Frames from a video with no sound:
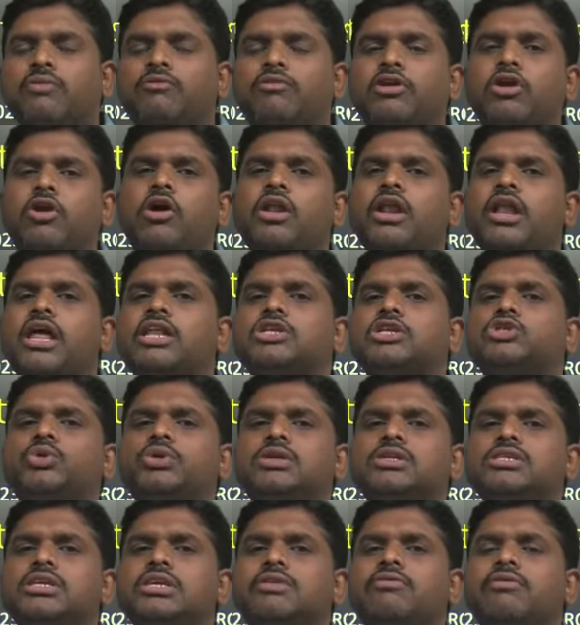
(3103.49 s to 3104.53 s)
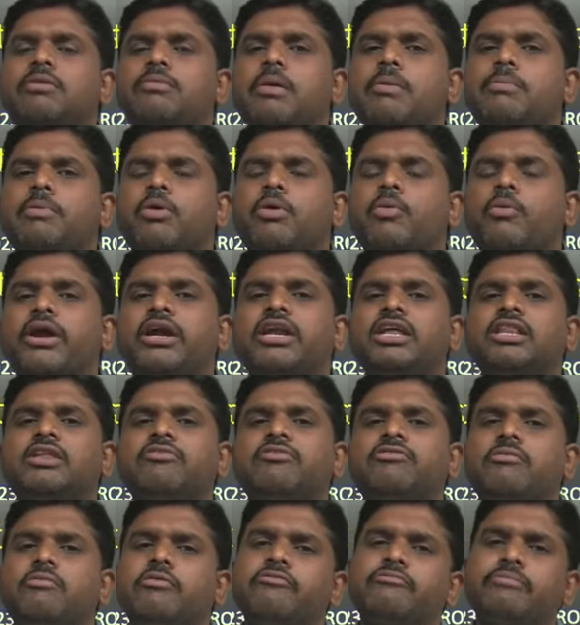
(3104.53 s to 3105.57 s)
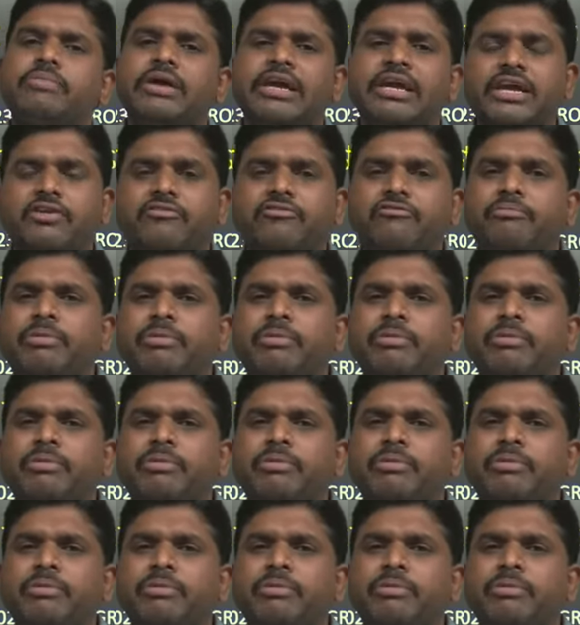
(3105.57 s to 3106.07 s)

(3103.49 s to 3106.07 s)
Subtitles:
For online students, it will be provided in the form of PDF.